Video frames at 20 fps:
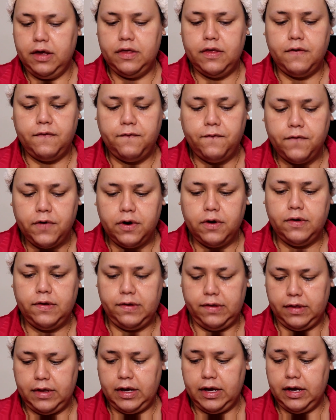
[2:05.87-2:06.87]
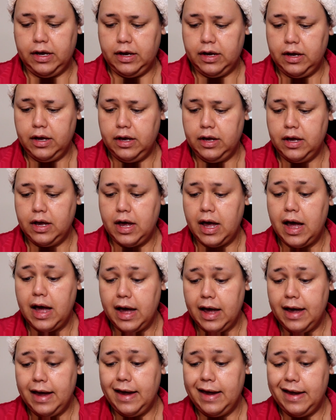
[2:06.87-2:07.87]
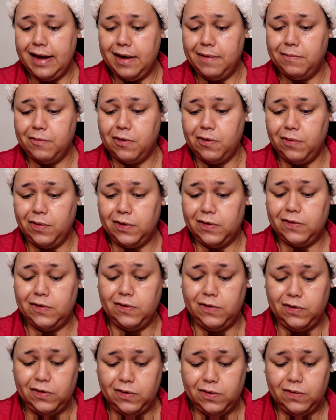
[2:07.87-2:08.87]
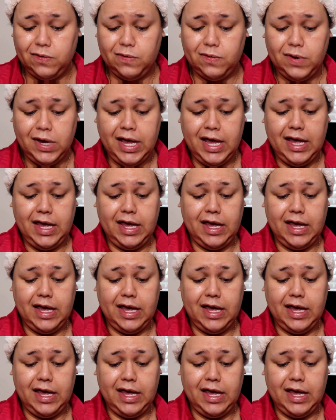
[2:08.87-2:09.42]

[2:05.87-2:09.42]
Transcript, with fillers: the first thing I am going to do